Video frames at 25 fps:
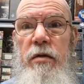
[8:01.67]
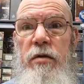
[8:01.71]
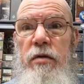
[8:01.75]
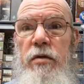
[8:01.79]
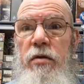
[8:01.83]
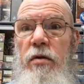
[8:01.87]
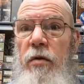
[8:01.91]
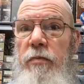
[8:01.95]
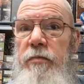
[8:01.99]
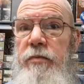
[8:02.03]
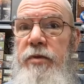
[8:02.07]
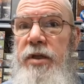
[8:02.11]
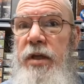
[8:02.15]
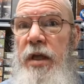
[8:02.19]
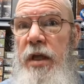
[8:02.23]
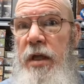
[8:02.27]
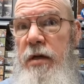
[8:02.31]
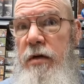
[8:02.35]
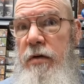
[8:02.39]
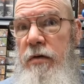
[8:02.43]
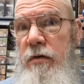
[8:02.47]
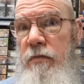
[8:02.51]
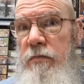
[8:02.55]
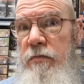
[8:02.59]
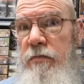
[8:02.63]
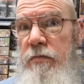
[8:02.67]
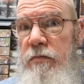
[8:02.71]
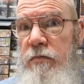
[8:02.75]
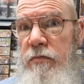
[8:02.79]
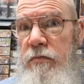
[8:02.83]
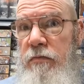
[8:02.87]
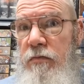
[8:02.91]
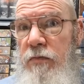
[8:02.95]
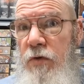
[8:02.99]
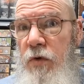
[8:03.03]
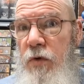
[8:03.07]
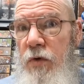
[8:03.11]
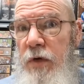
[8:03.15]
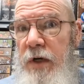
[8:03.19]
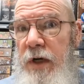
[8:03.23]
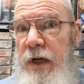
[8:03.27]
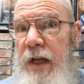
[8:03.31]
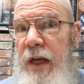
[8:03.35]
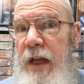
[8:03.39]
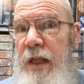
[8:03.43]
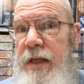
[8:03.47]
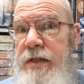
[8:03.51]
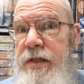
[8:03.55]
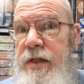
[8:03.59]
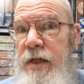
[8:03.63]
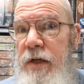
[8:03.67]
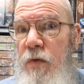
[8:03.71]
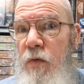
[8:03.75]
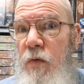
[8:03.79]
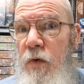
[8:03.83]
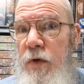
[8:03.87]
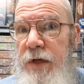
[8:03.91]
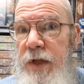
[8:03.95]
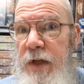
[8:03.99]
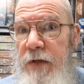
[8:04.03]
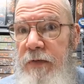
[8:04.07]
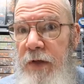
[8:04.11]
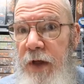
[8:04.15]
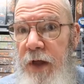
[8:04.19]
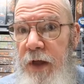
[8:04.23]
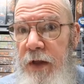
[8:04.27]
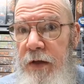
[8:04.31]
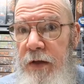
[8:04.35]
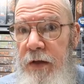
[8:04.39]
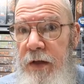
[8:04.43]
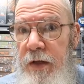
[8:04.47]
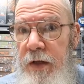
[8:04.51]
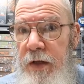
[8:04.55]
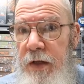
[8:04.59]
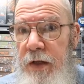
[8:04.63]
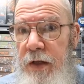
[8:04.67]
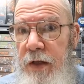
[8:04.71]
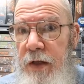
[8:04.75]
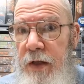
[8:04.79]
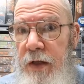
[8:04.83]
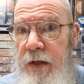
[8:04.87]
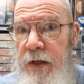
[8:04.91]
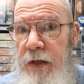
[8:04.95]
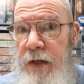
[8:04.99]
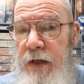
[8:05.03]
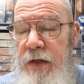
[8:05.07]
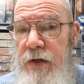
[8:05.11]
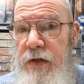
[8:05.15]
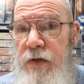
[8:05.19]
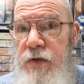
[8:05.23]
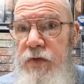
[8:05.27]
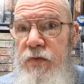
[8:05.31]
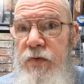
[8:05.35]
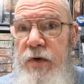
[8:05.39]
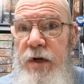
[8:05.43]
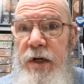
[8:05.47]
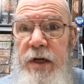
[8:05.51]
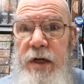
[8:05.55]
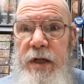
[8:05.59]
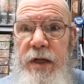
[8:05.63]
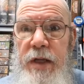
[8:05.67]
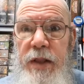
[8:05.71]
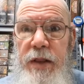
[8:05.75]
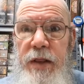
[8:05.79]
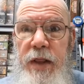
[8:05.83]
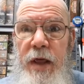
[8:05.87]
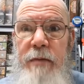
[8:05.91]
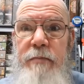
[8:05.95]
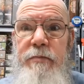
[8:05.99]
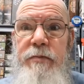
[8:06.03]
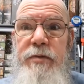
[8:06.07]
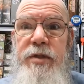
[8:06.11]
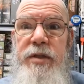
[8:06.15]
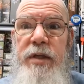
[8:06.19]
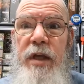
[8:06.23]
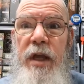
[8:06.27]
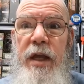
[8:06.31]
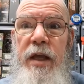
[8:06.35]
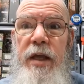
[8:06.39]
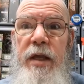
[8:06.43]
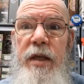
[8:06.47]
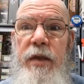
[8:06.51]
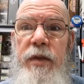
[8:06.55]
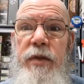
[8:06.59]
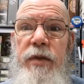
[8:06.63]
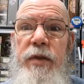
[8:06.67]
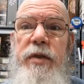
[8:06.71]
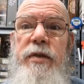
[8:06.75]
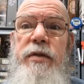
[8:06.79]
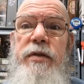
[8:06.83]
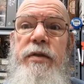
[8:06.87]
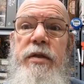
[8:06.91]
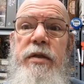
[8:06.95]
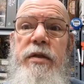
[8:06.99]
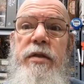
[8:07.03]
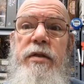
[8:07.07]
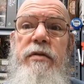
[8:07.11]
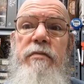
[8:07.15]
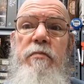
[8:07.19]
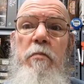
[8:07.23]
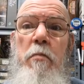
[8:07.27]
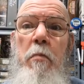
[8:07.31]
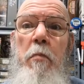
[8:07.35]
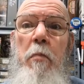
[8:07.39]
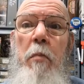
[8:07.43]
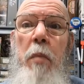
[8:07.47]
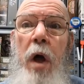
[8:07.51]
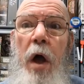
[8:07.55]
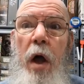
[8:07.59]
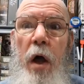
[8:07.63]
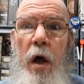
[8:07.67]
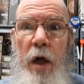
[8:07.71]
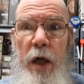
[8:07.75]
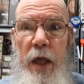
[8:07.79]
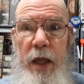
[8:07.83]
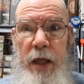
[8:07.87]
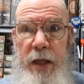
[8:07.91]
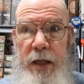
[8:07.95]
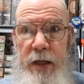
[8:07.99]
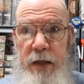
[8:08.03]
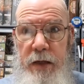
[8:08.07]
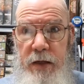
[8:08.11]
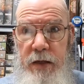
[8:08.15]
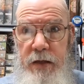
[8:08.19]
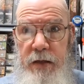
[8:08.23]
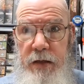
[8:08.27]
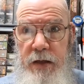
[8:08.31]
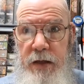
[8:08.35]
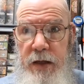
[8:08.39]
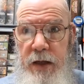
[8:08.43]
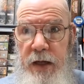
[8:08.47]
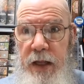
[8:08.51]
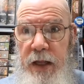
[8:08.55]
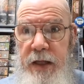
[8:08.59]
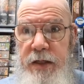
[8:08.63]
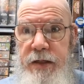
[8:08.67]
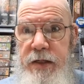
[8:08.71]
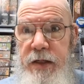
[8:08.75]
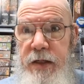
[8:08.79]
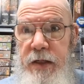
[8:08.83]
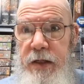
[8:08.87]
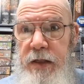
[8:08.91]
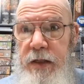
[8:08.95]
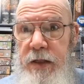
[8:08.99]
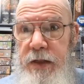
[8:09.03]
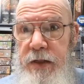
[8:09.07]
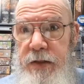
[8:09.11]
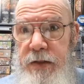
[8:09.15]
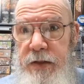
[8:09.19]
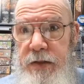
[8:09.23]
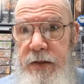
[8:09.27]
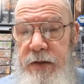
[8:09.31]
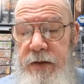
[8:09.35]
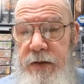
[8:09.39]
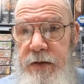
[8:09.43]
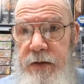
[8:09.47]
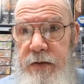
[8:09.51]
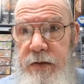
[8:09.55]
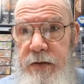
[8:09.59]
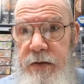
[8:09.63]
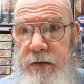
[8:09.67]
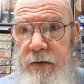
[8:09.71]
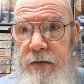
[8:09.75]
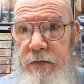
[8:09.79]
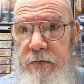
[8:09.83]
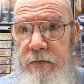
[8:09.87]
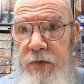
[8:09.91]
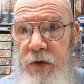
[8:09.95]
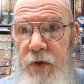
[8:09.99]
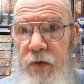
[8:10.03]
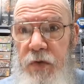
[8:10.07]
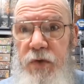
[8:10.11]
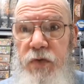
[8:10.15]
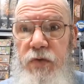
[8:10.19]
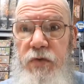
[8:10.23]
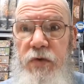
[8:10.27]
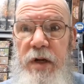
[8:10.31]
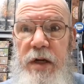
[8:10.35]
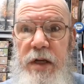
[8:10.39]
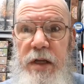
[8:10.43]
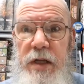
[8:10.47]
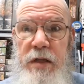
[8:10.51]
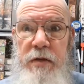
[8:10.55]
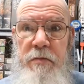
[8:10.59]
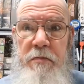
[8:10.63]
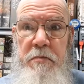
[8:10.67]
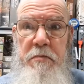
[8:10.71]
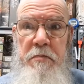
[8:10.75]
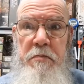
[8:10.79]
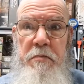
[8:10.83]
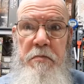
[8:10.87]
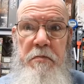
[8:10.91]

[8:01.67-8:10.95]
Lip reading: top 10 or a classic whatever, it is really them saying this is my classic list, because really